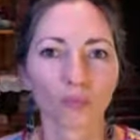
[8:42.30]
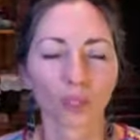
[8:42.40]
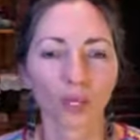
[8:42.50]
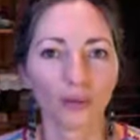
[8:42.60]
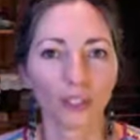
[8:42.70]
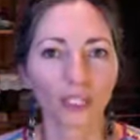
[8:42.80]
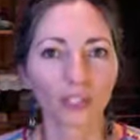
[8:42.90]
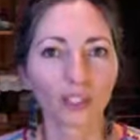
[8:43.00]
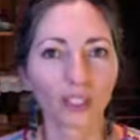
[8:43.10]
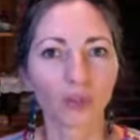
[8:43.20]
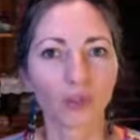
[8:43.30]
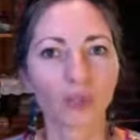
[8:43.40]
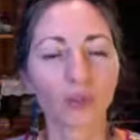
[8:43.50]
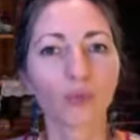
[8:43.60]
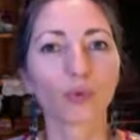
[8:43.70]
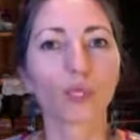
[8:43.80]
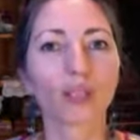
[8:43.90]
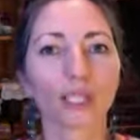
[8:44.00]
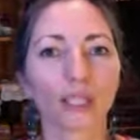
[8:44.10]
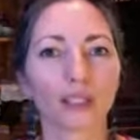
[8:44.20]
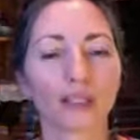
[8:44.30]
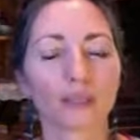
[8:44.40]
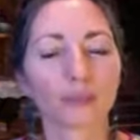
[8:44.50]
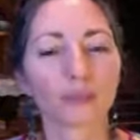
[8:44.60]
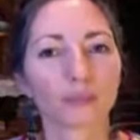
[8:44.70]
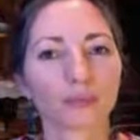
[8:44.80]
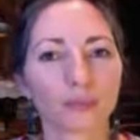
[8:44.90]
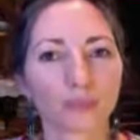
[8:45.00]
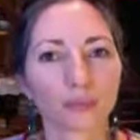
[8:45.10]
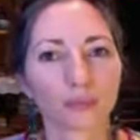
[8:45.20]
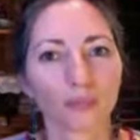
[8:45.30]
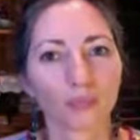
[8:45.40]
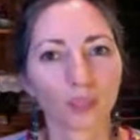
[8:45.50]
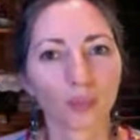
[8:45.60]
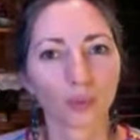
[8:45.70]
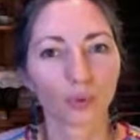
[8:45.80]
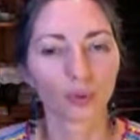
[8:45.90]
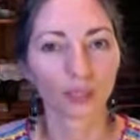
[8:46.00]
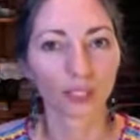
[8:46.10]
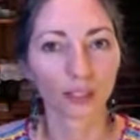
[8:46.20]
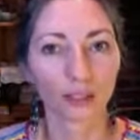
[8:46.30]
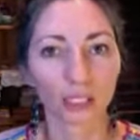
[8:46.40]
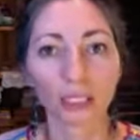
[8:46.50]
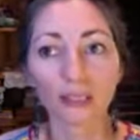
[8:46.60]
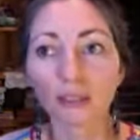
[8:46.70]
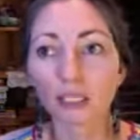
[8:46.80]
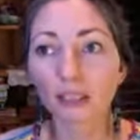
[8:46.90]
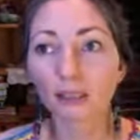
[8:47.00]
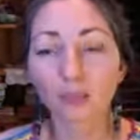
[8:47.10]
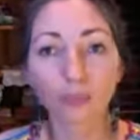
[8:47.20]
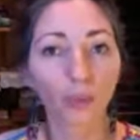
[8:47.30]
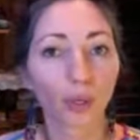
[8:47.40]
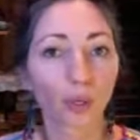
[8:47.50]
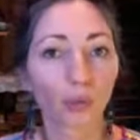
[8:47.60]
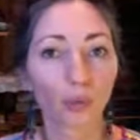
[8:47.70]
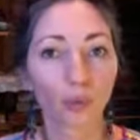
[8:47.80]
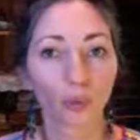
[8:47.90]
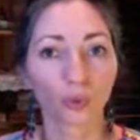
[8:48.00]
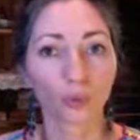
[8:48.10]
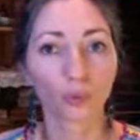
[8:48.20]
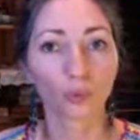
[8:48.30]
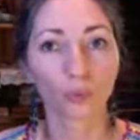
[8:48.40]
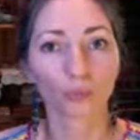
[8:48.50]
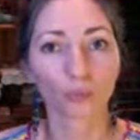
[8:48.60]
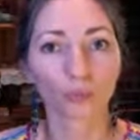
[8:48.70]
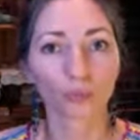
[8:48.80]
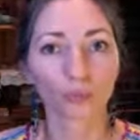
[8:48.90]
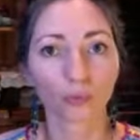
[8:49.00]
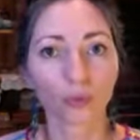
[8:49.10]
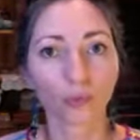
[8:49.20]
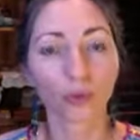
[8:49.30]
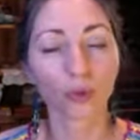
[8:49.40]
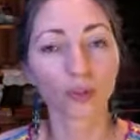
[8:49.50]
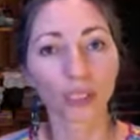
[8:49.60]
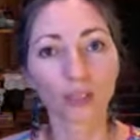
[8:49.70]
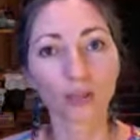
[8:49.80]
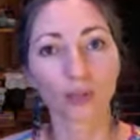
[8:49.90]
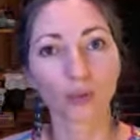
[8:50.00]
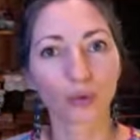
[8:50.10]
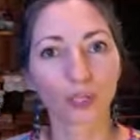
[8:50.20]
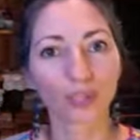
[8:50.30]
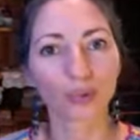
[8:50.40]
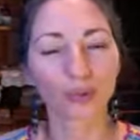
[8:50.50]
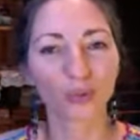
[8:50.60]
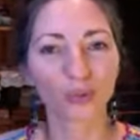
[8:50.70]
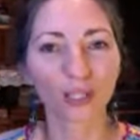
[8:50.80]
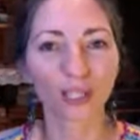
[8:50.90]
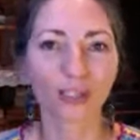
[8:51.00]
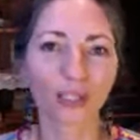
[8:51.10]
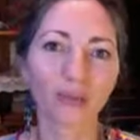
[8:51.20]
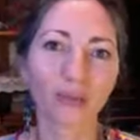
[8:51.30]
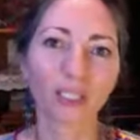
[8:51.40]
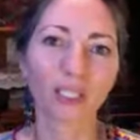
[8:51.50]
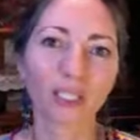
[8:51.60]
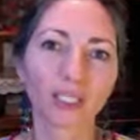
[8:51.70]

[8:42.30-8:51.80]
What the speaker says: Again, check in with your breathing. That your breathing is easy, simple, you're not forcing or trying to do anything with it.